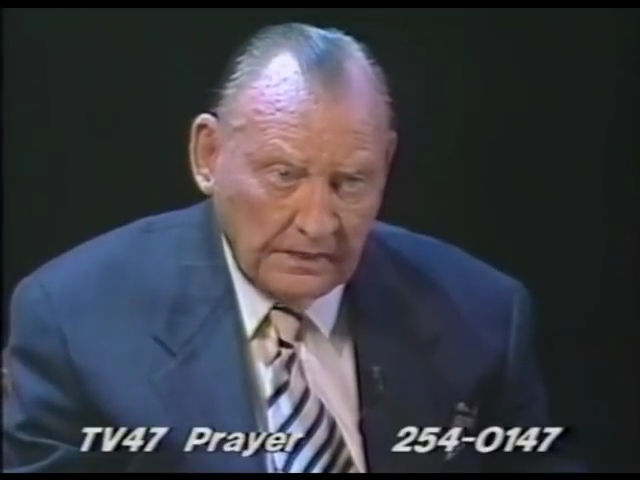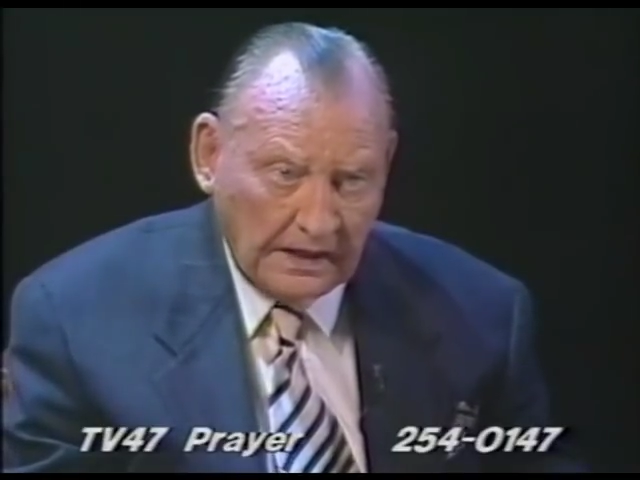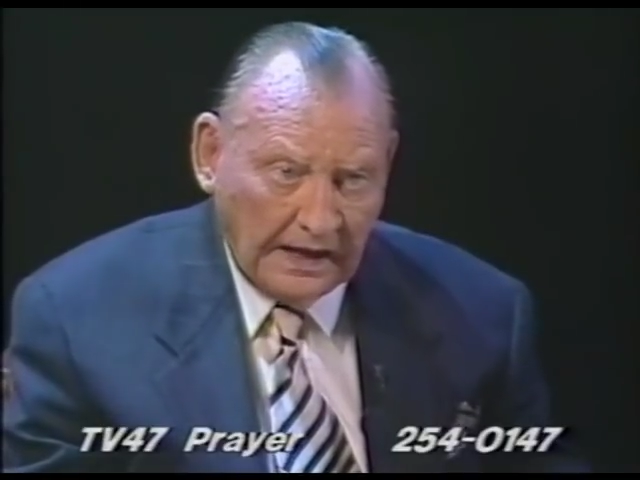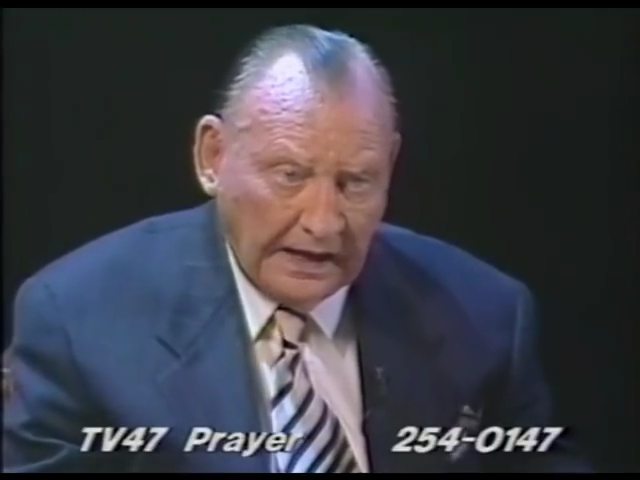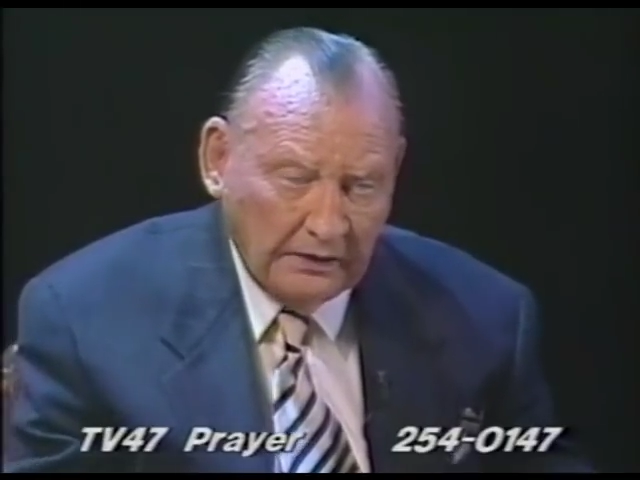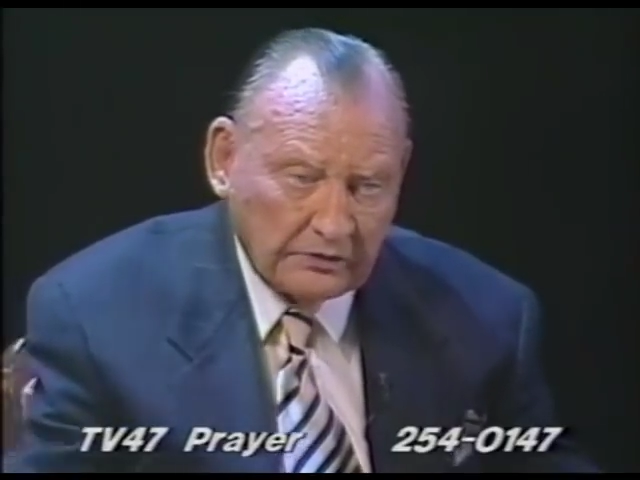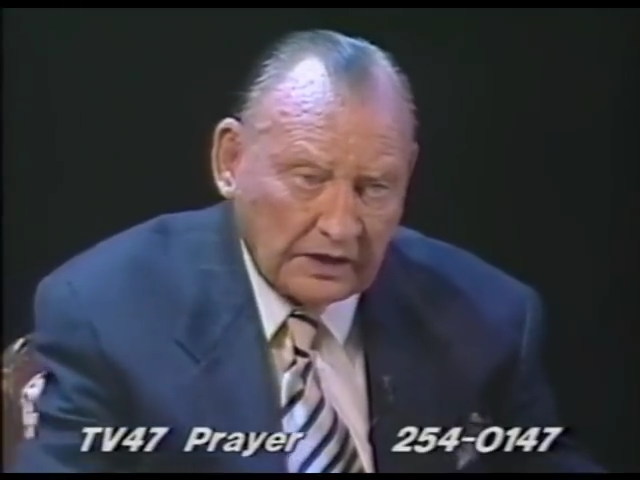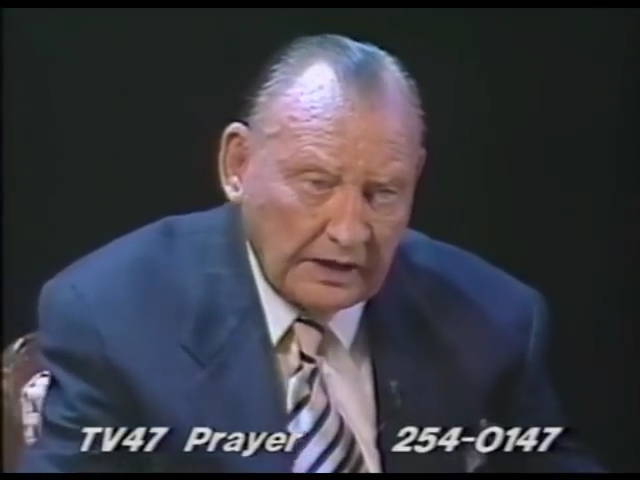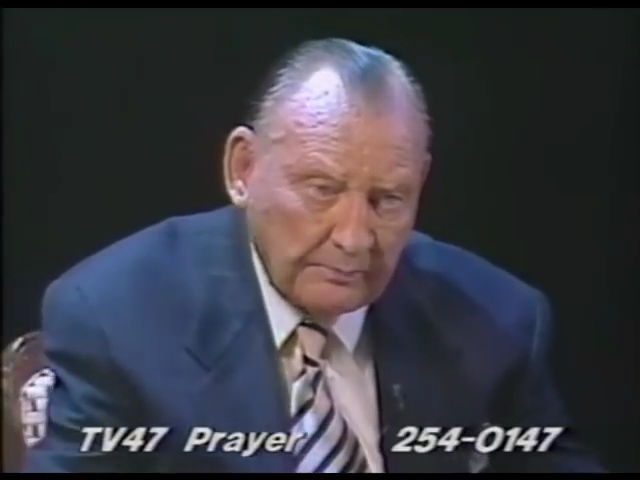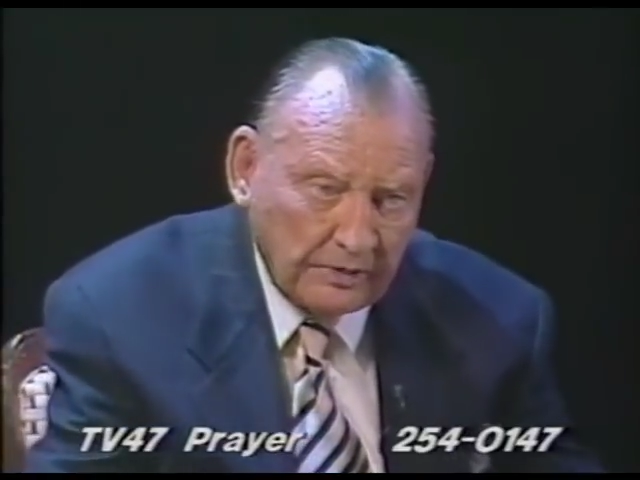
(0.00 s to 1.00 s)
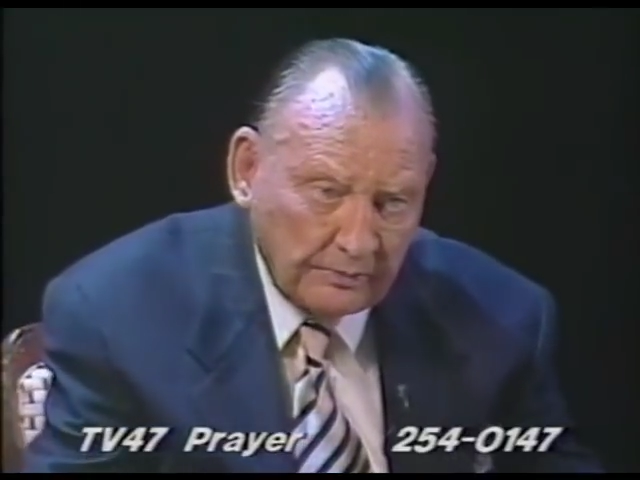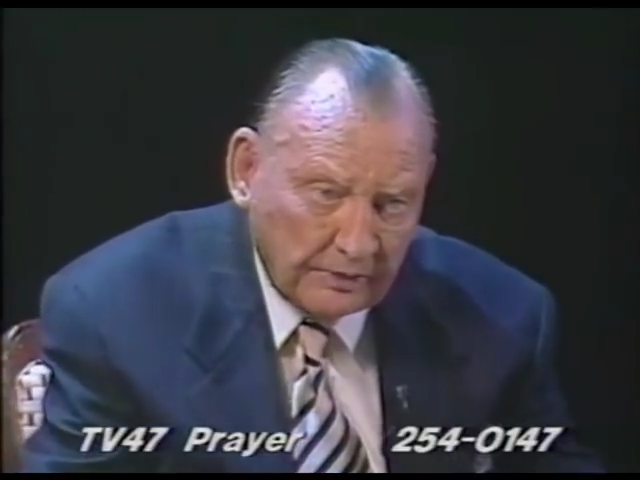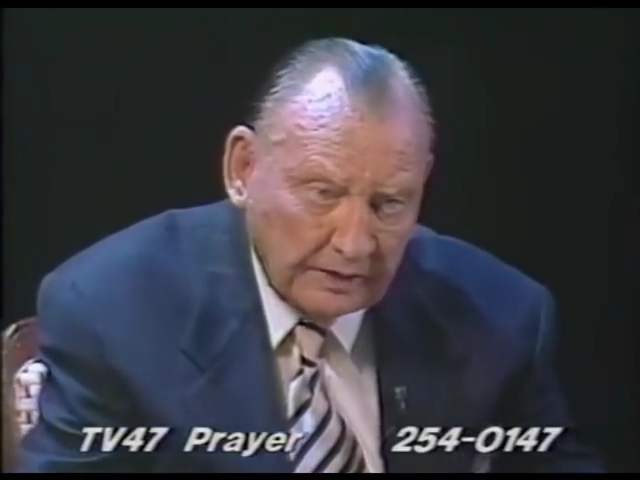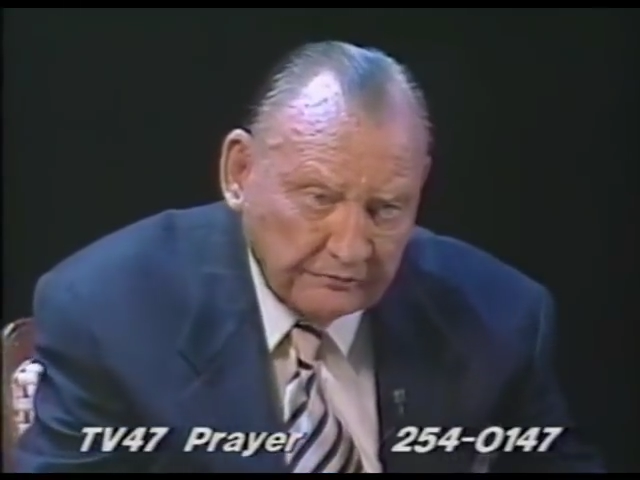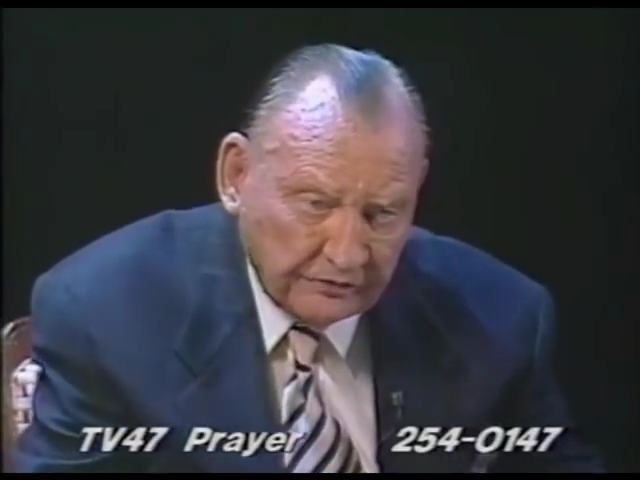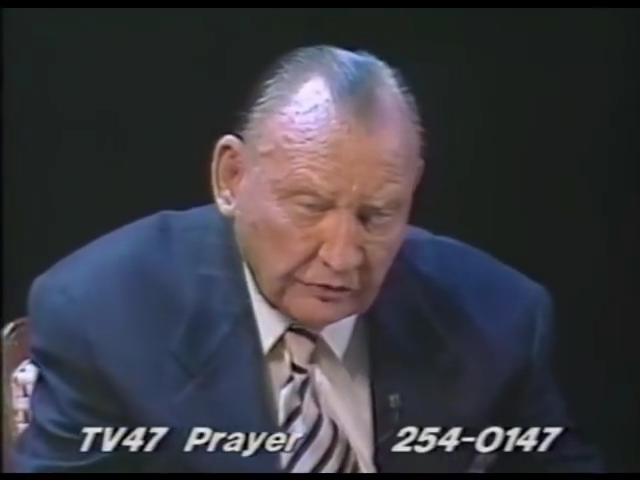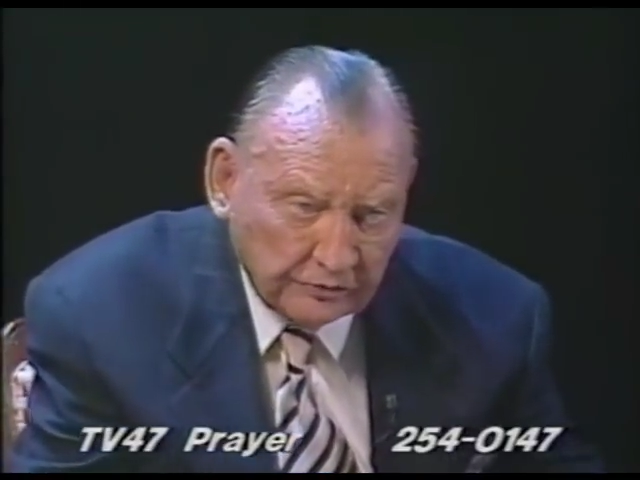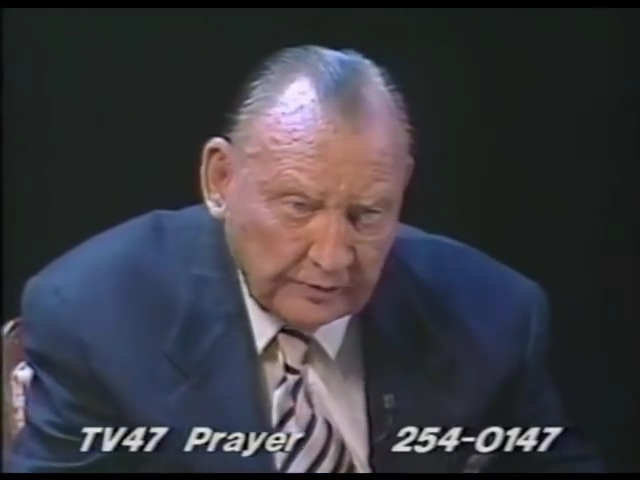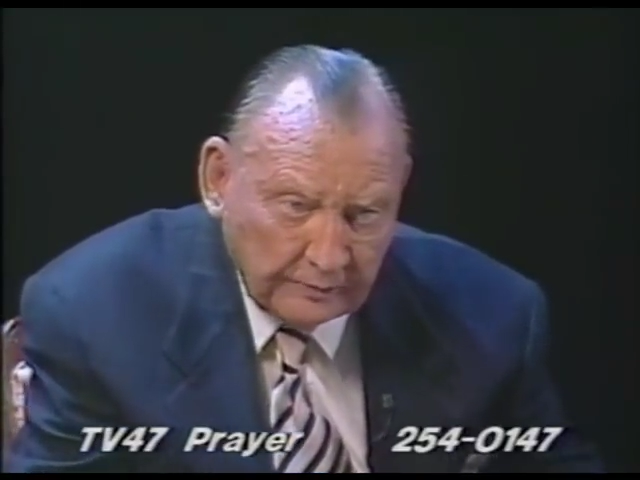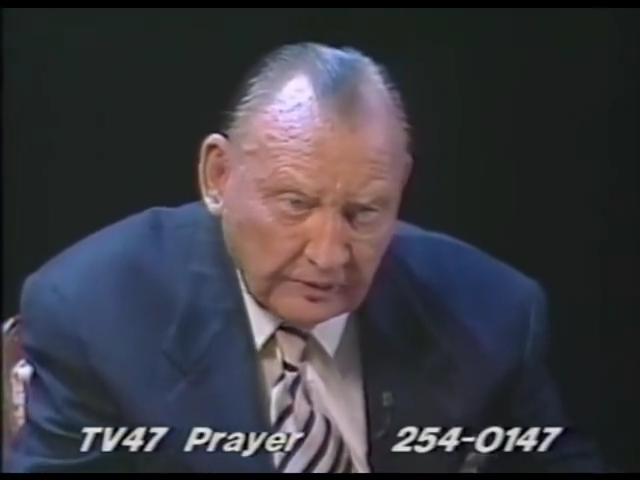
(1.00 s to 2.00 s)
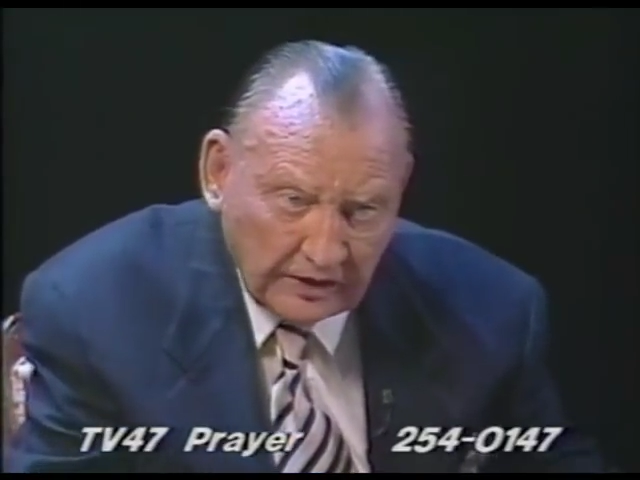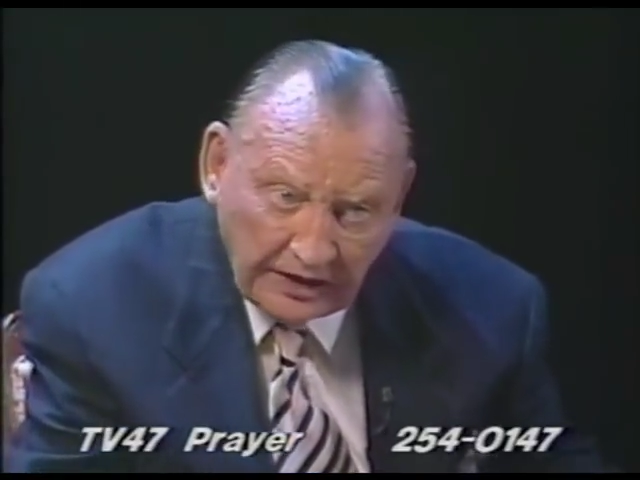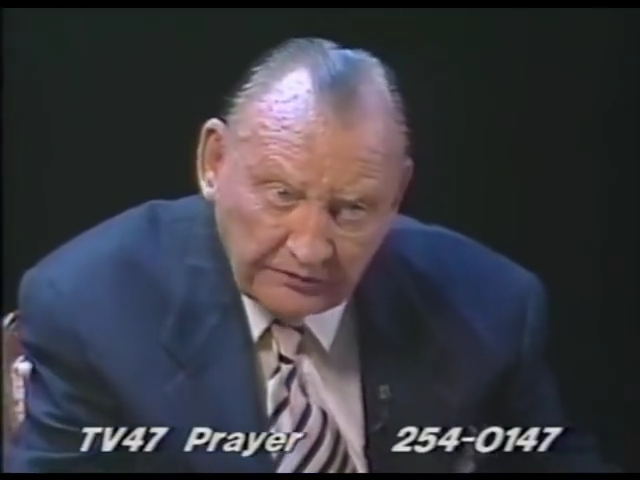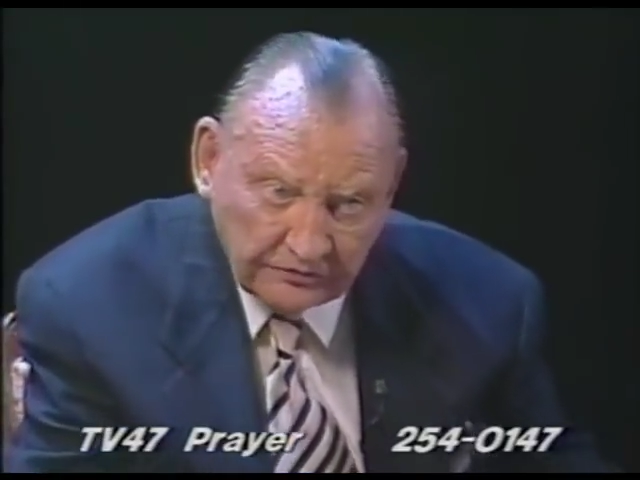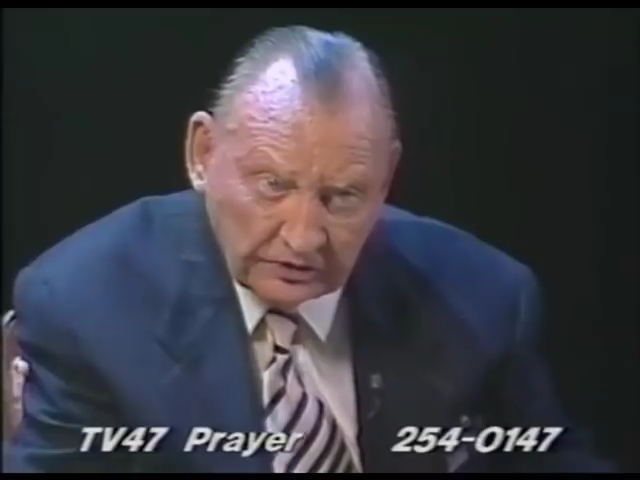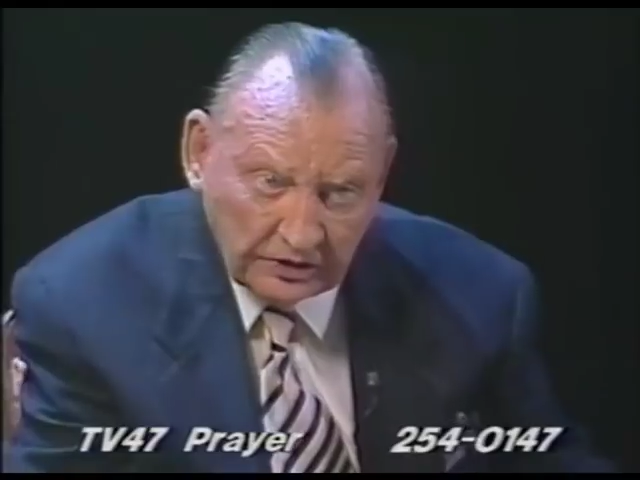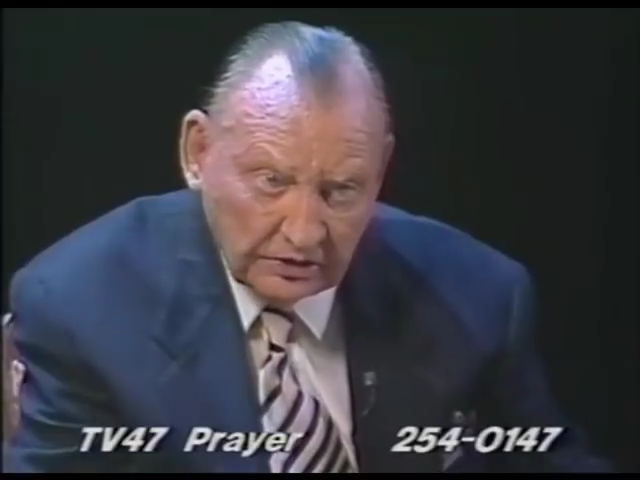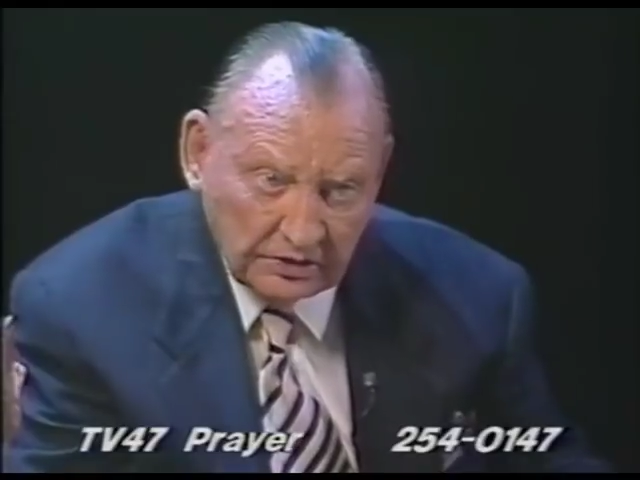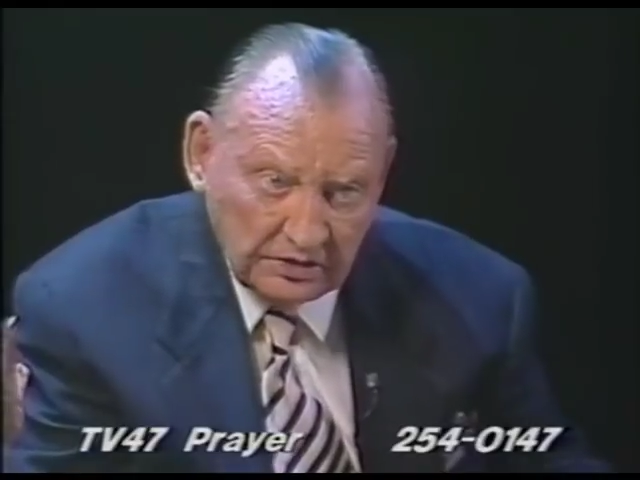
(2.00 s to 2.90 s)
How can I be blamed for those people in Africa?